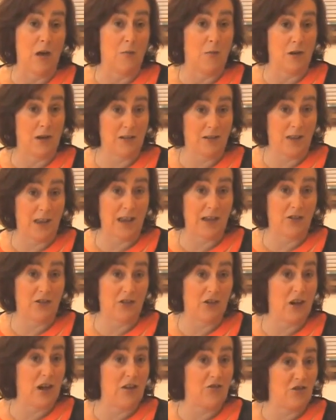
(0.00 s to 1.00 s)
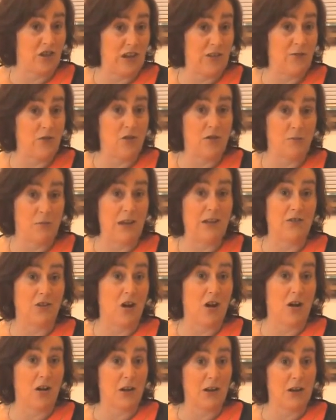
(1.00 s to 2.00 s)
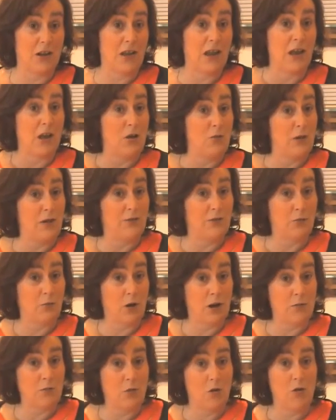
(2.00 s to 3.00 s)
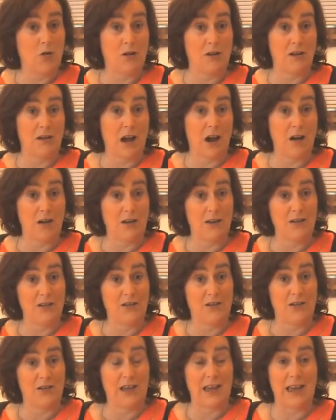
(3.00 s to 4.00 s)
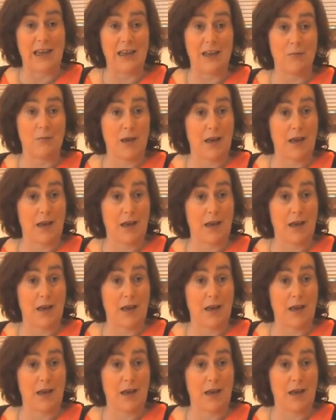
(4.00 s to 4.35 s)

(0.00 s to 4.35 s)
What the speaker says: But I think to achieve those big targets, we have to work more on an Ireland Inc.